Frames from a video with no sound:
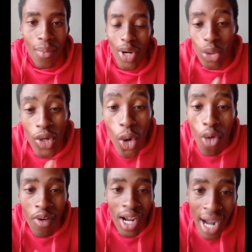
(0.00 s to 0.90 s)
But when you
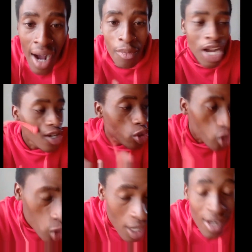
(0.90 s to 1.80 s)
overcome the
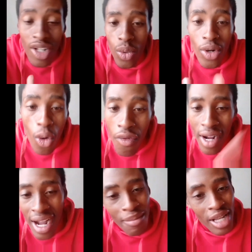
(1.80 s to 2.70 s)
struggles, when you
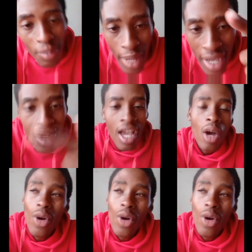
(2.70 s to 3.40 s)
overcome that pain,